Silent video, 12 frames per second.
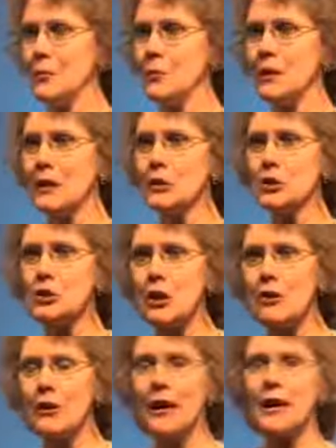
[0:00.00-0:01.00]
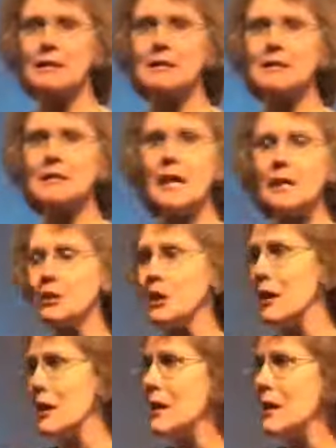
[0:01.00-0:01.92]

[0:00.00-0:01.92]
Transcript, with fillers: is that we can share it at such an